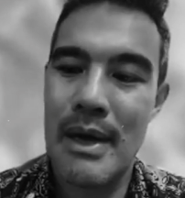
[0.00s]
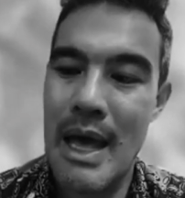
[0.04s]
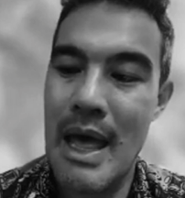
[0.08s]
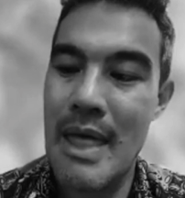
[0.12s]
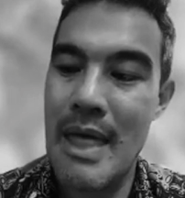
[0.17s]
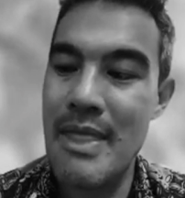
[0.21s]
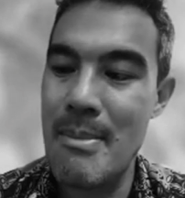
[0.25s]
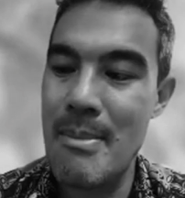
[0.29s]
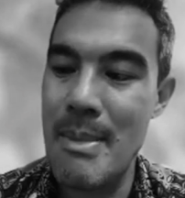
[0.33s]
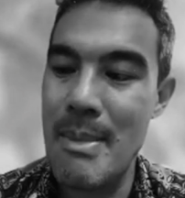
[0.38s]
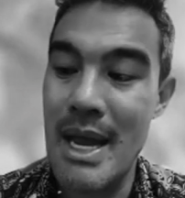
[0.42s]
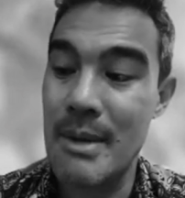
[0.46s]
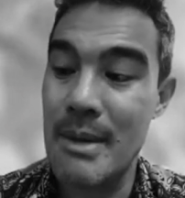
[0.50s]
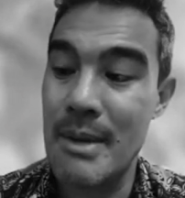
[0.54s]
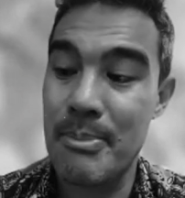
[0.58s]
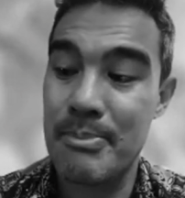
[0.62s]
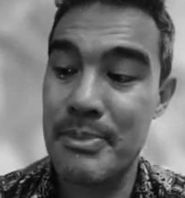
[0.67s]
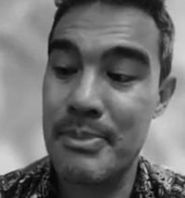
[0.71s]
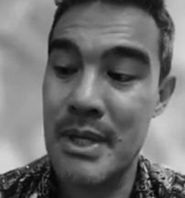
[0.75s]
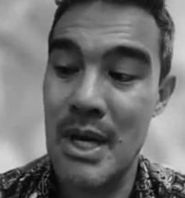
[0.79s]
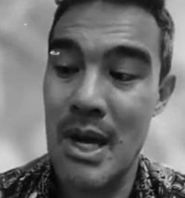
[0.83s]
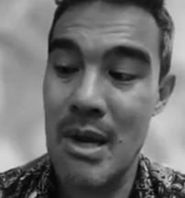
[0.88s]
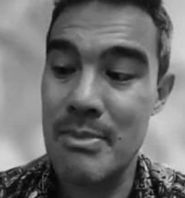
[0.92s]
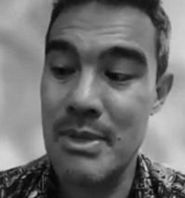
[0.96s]
And the amount of
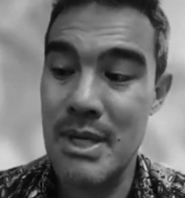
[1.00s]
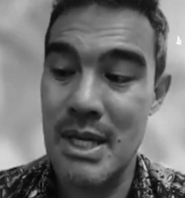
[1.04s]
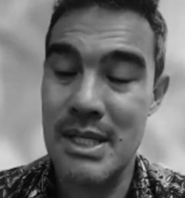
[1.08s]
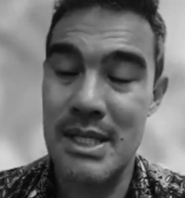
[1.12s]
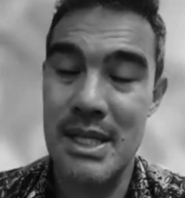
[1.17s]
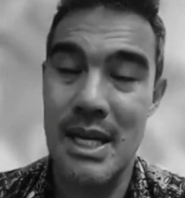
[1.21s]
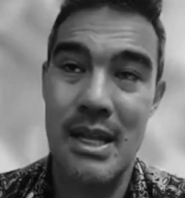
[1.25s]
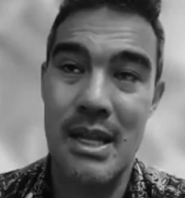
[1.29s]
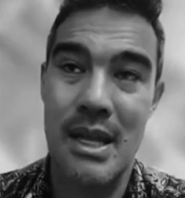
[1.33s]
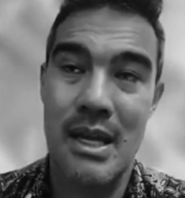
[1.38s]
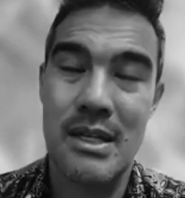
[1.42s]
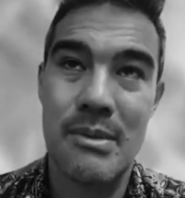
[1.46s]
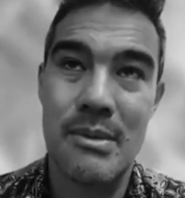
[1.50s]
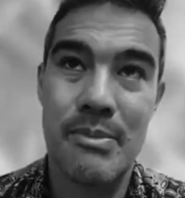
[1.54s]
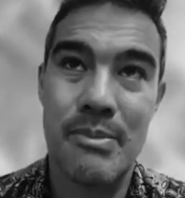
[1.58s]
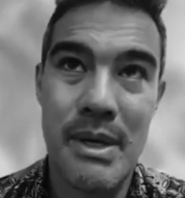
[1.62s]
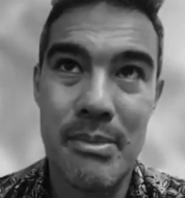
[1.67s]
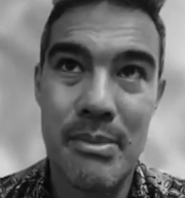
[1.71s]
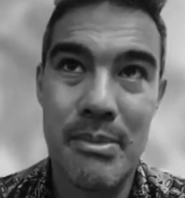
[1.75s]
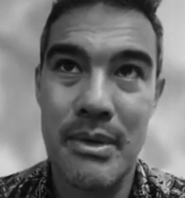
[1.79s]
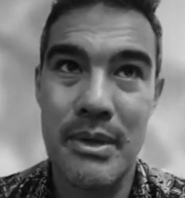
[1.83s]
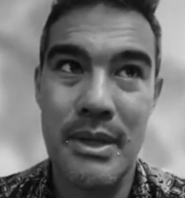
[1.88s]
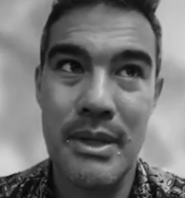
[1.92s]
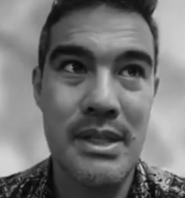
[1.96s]
times I say that to people